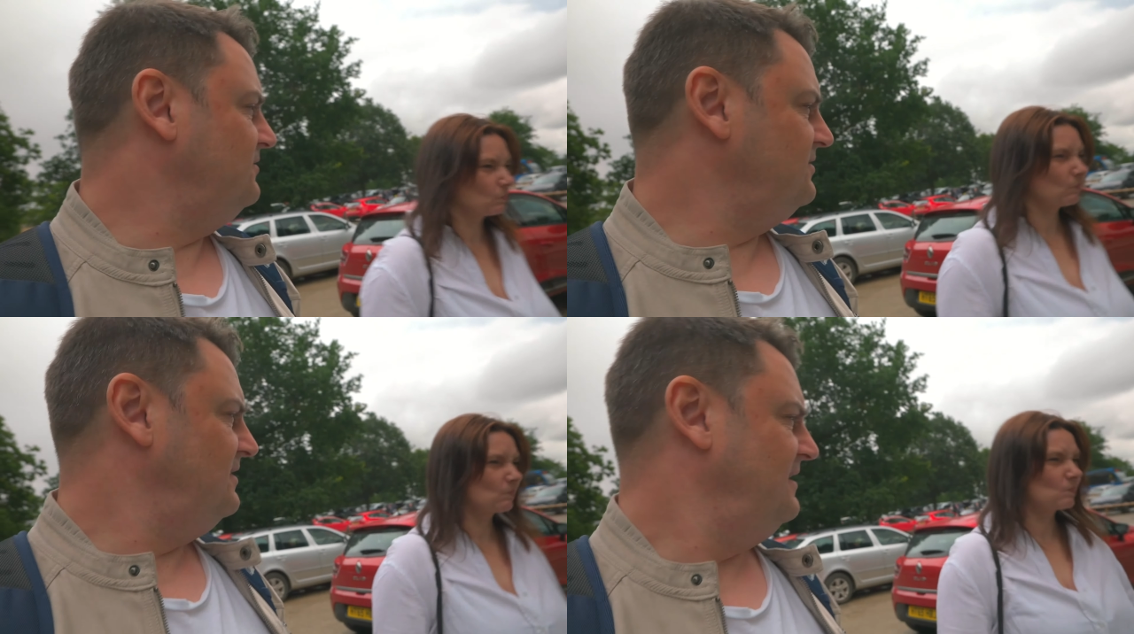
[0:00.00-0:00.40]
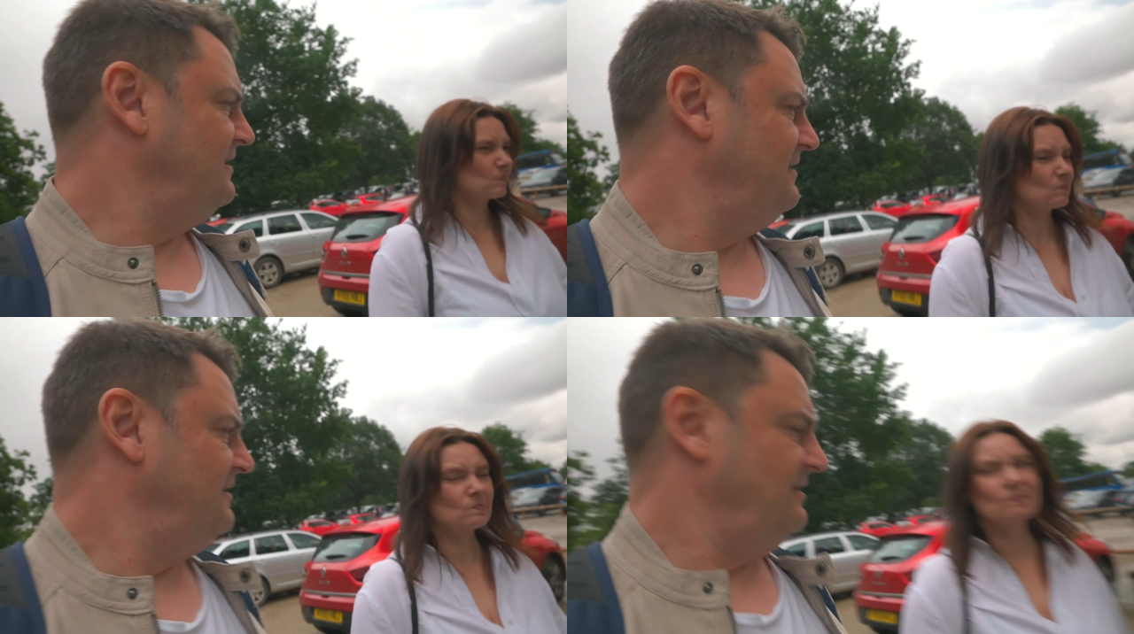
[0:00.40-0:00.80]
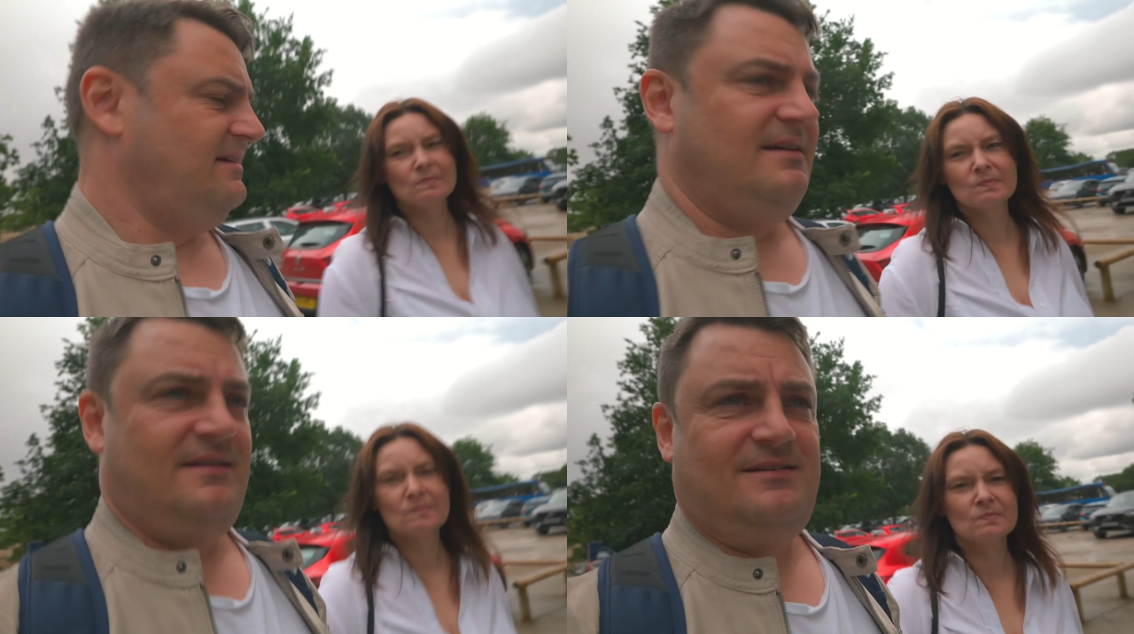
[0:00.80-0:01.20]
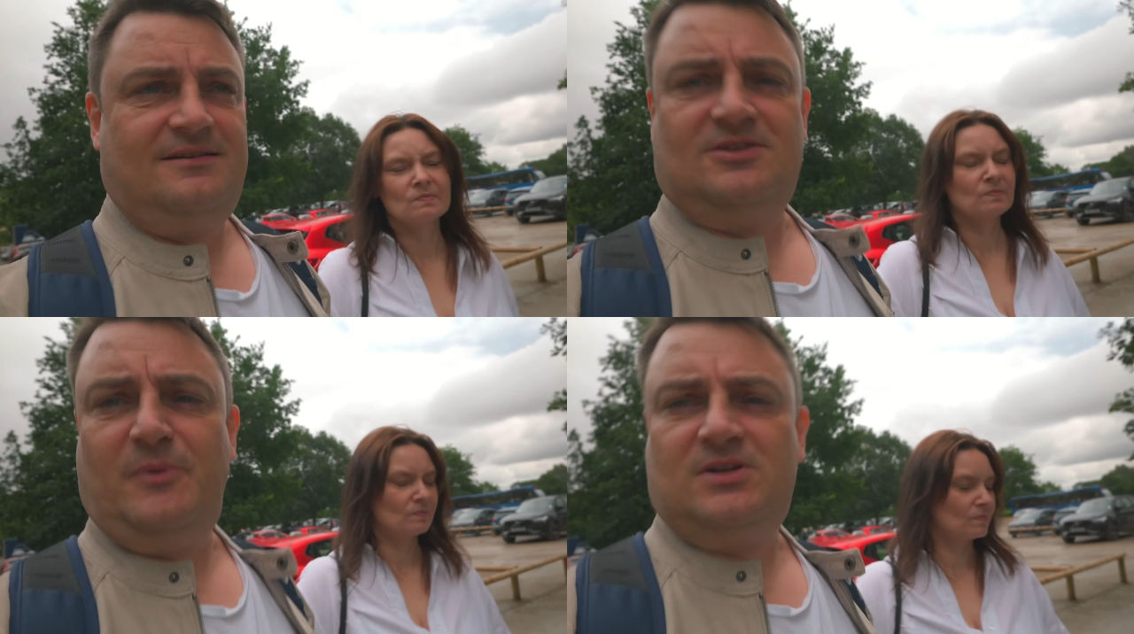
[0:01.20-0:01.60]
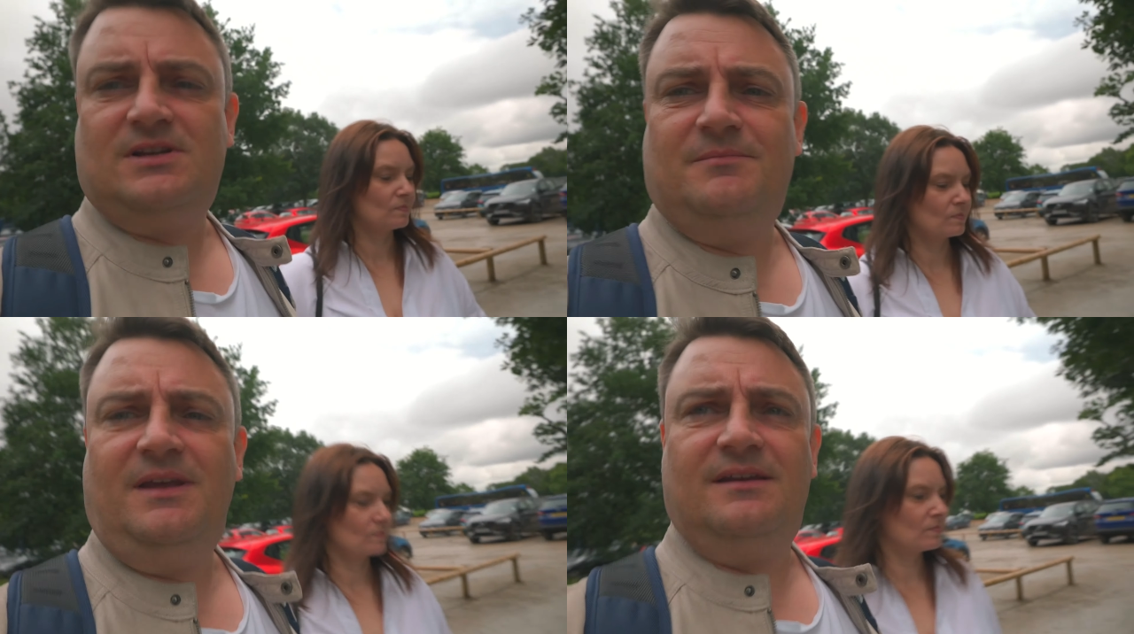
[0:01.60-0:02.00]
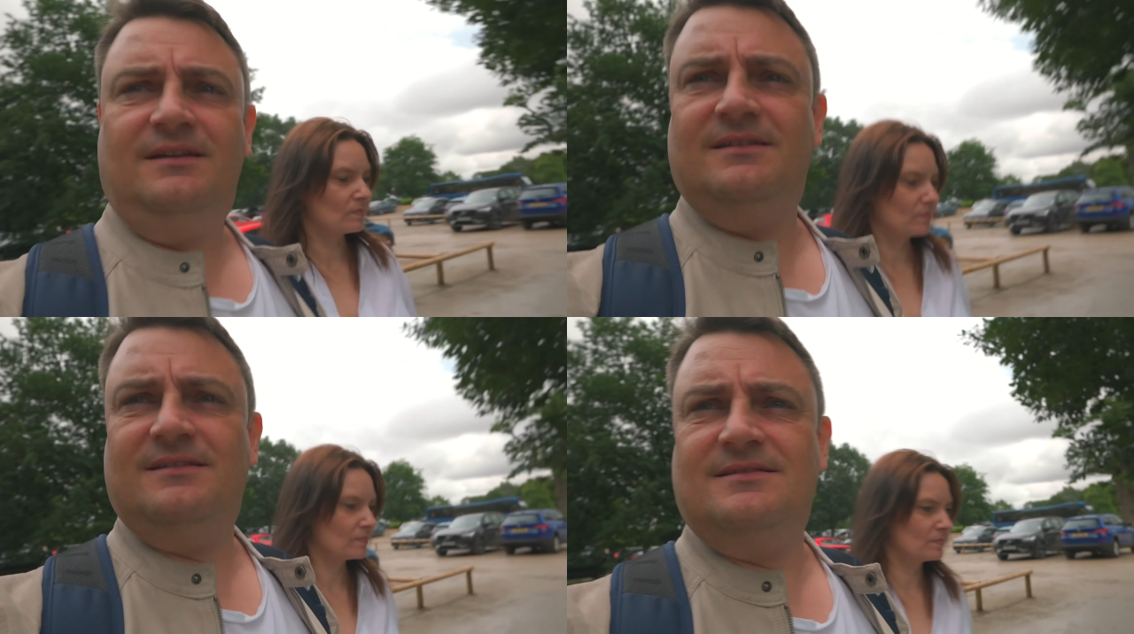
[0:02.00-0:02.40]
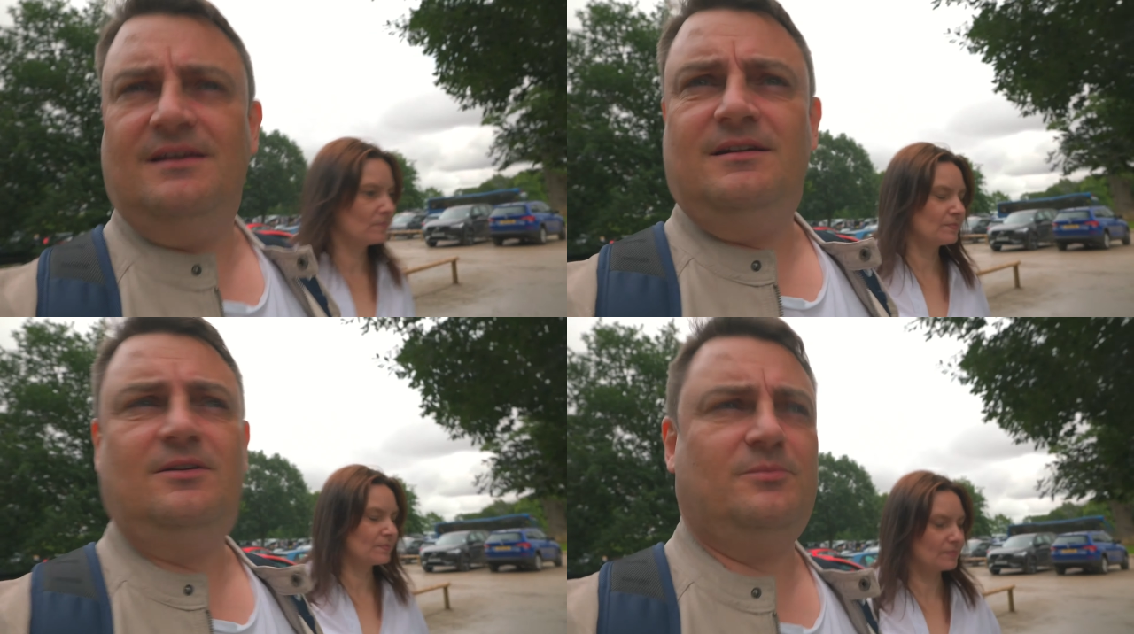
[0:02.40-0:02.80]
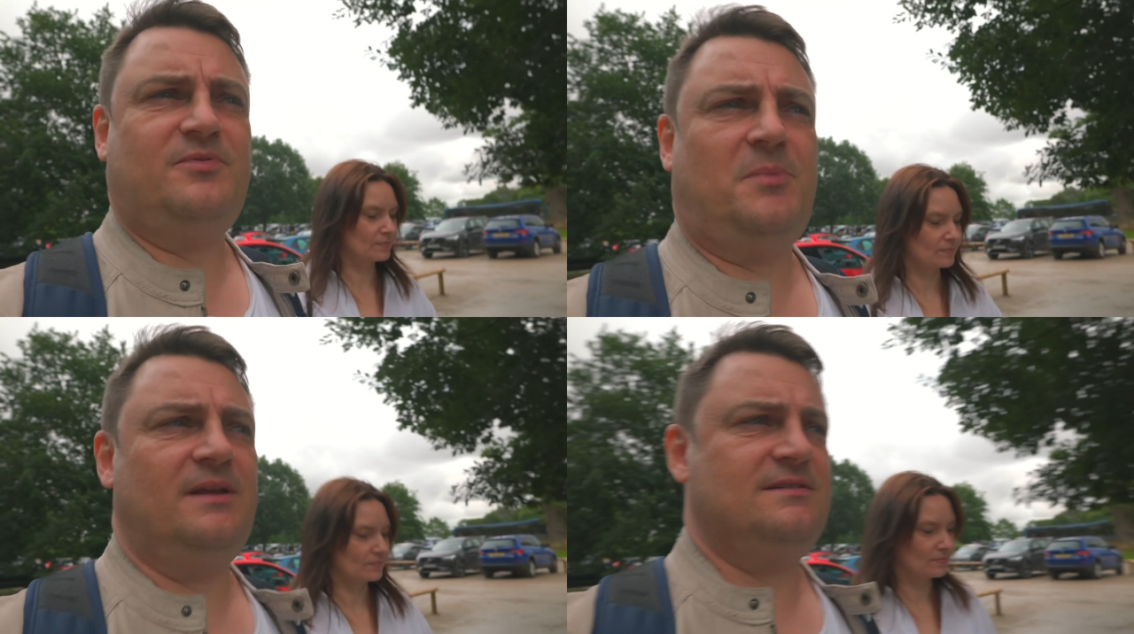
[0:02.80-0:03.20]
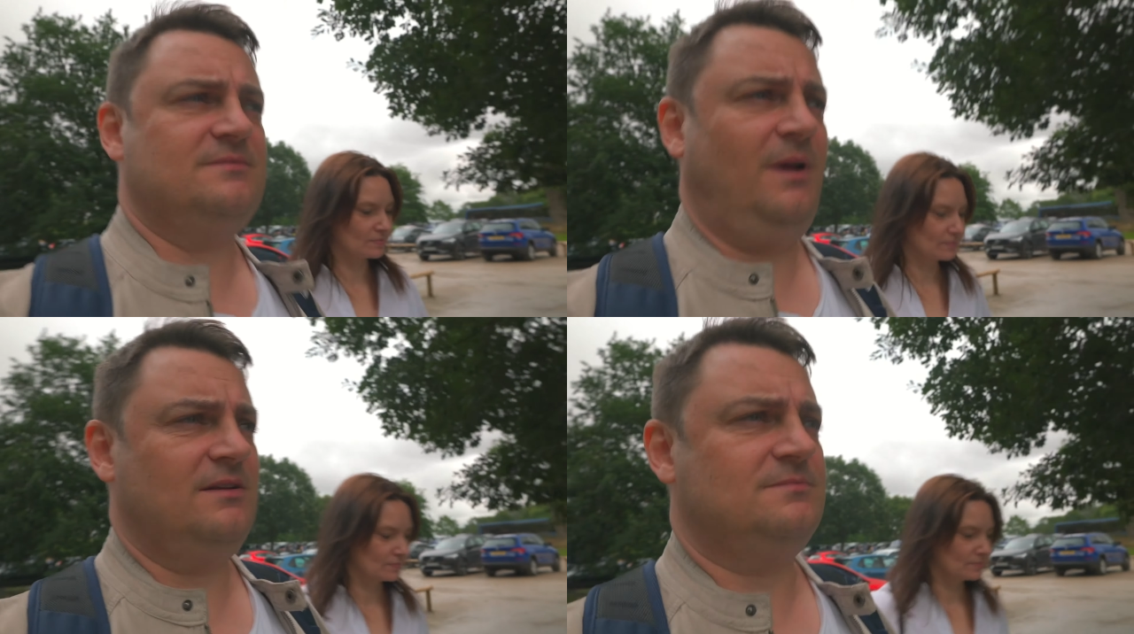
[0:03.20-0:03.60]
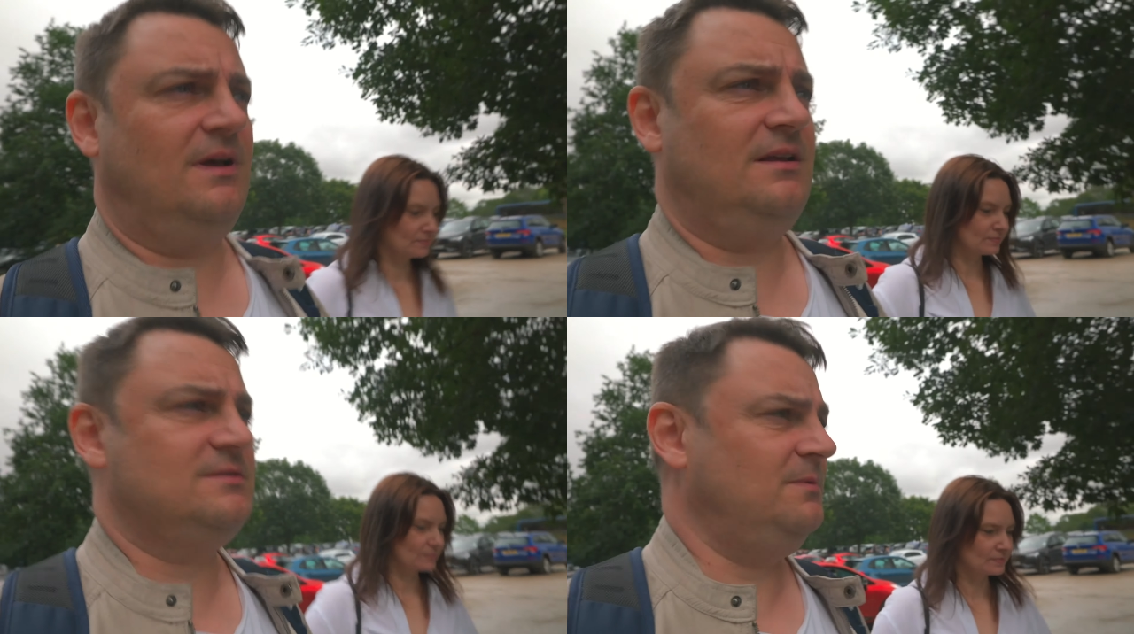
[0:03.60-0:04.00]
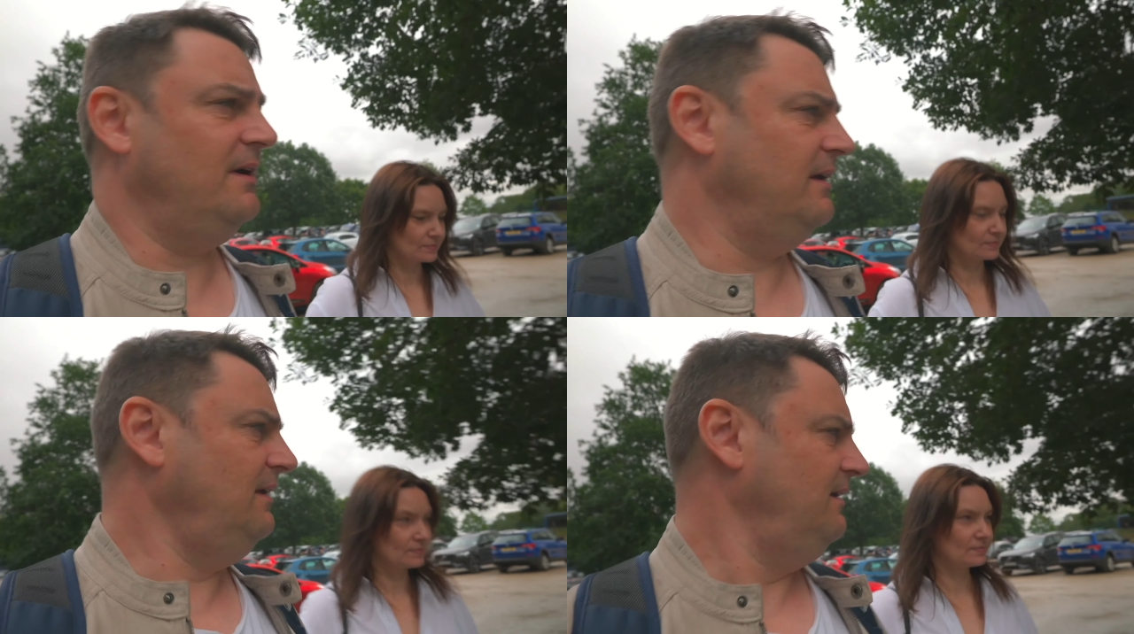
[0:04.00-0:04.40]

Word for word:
Speaker 1: us, especially me, turning up to places miles and miles away,